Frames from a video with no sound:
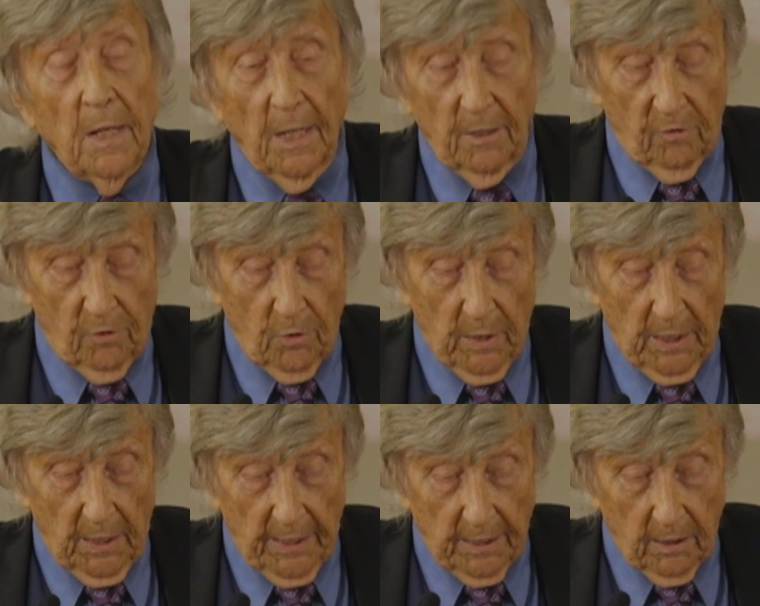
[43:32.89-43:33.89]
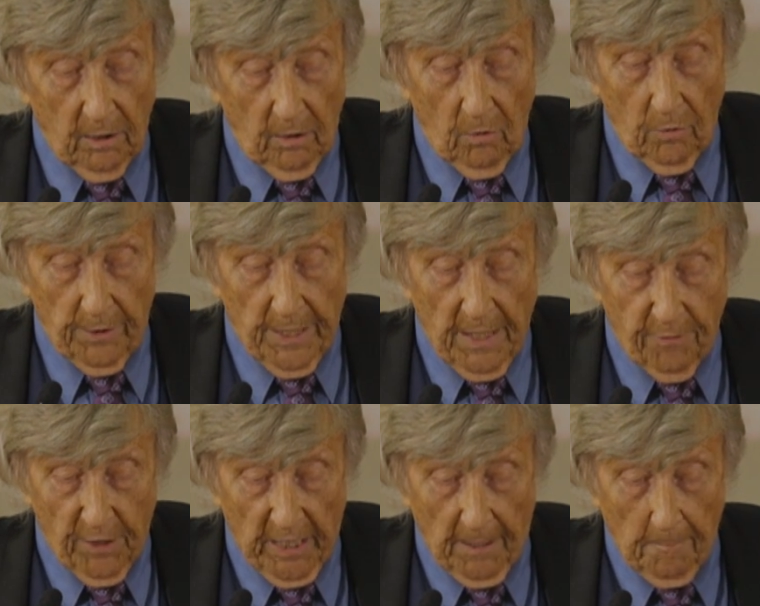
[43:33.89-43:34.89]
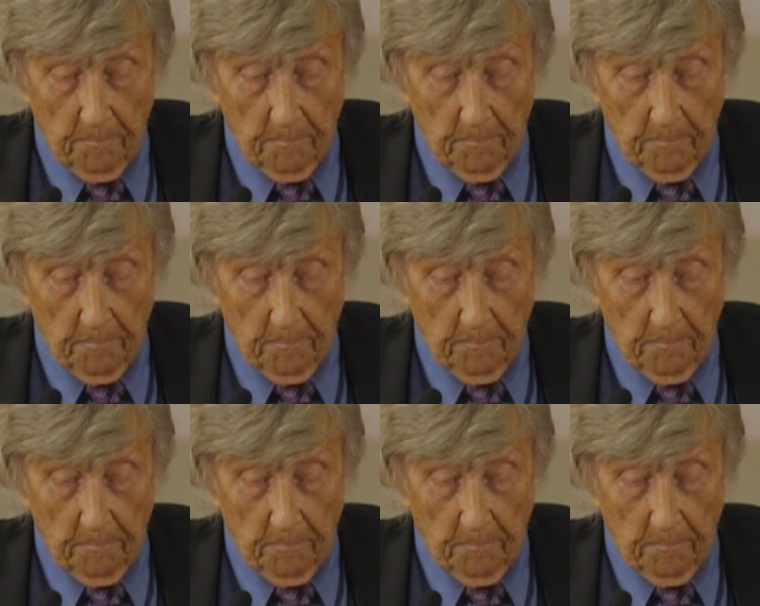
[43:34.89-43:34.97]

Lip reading: as doing little or nothing.